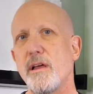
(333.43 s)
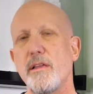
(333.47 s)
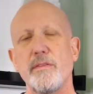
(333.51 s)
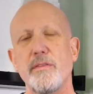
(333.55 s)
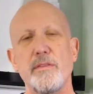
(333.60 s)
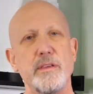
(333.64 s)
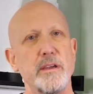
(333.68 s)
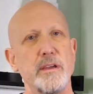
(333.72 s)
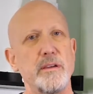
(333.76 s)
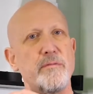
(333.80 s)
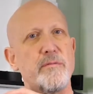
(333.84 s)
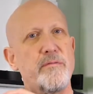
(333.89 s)

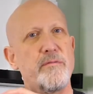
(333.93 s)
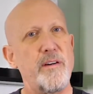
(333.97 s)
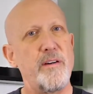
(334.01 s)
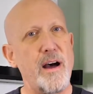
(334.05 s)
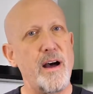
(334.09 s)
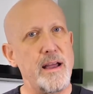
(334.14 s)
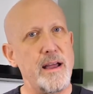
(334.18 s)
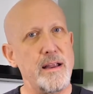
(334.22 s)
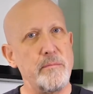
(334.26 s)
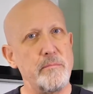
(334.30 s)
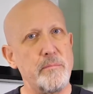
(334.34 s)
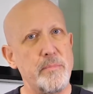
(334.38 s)
the
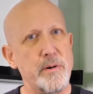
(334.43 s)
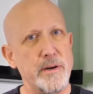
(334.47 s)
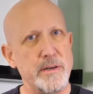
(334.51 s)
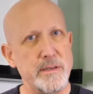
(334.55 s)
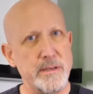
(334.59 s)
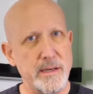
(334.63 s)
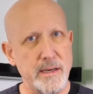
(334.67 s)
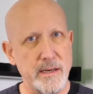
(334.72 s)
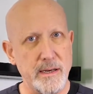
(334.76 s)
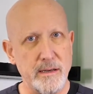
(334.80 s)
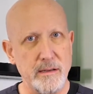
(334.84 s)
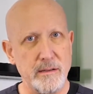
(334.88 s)
fine
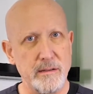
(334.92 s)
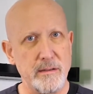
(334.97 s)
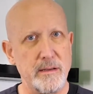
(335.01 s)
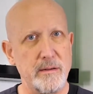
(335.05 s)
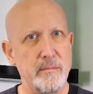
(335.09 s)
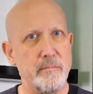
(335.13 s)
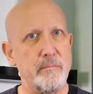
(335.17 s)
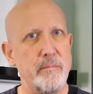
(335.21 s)
particulate